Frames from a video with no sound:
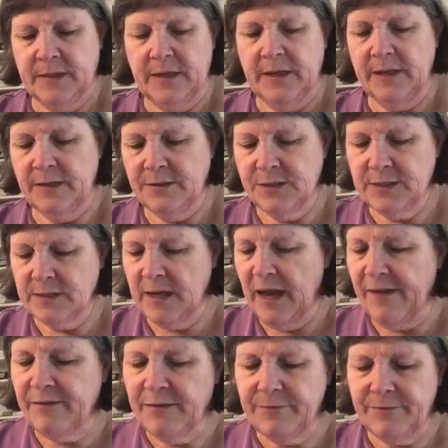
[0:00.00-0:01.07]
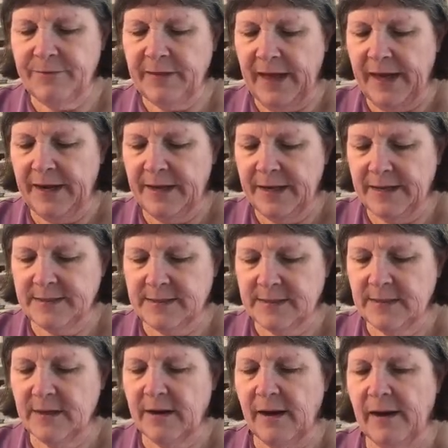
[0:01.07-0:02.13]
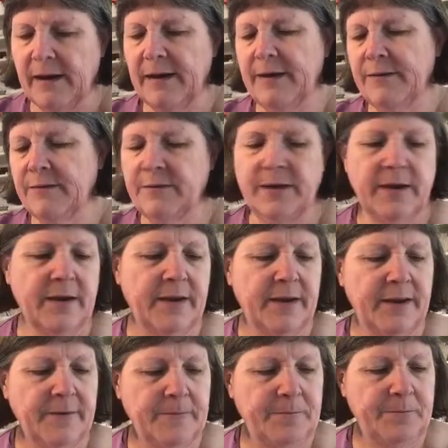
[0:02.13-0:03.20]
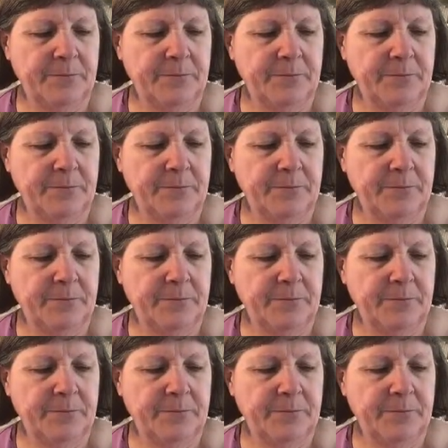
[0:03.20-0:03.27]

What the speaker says: and just have it flat against the guide, okay?